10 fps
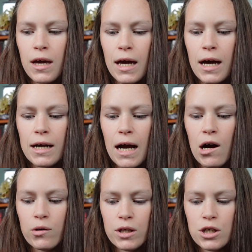and
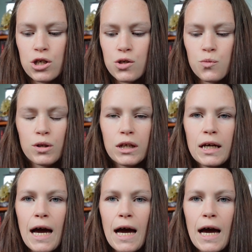how he just really